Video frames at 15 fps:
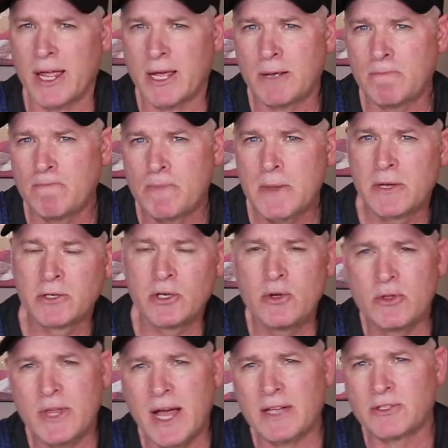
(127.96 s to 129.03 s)
a
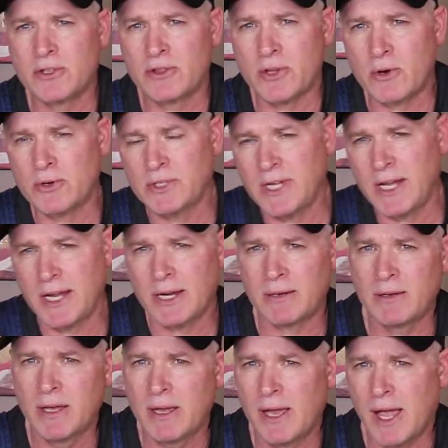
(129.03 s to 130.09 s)

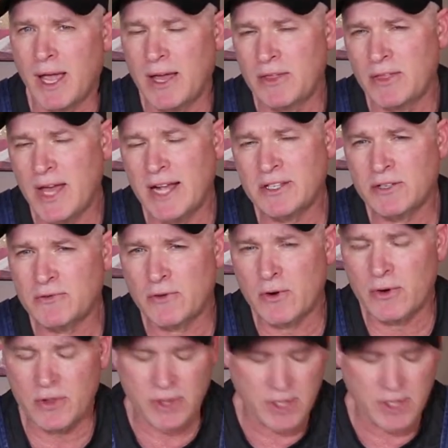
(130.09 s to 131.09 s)
2013, and that's for